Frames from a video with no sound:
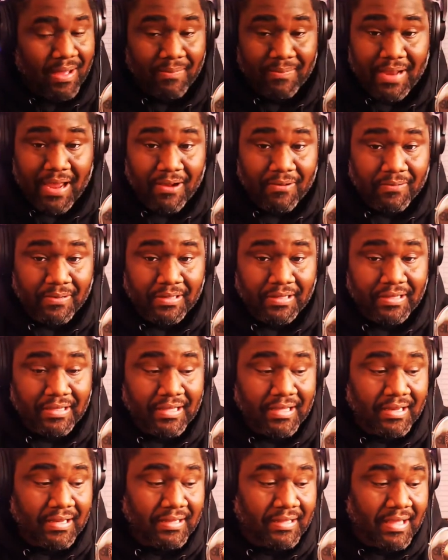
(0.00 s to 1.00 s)
I'm not really
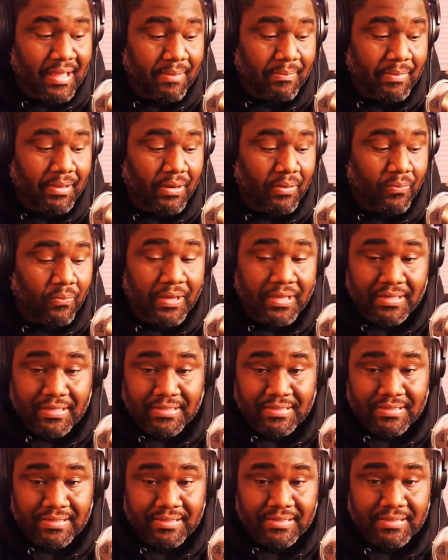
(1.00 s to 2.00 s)
getting that many
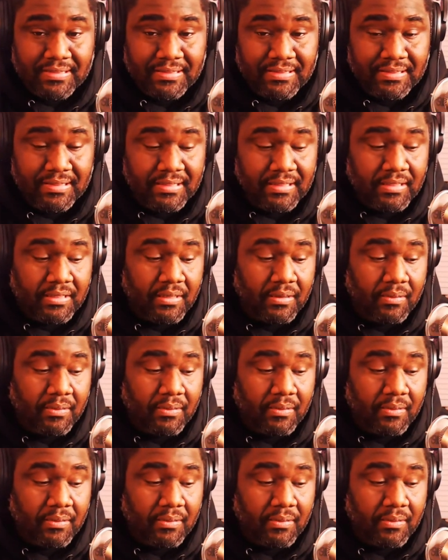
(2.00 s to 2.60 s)
witnesses,